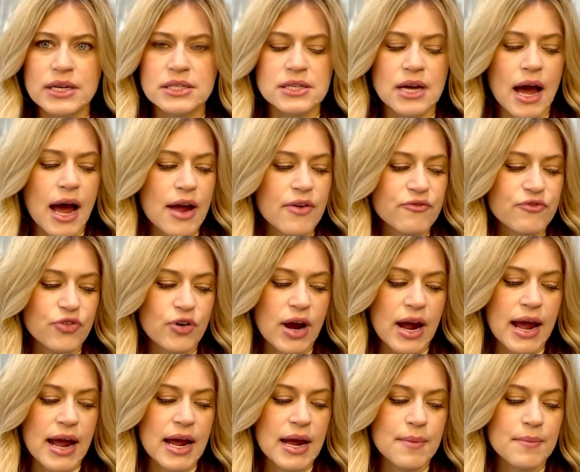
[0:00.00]
time
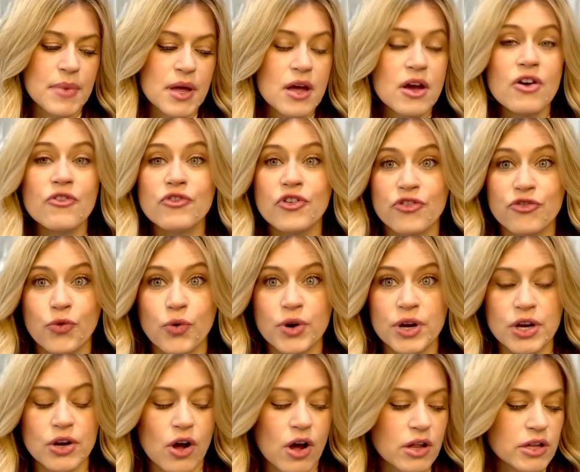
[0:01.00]
frame for
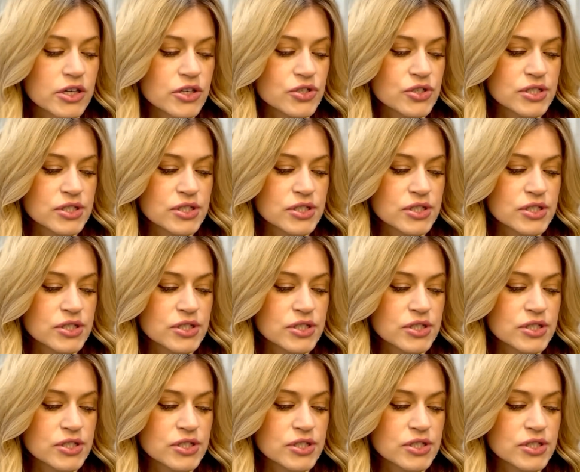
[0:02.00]
$40.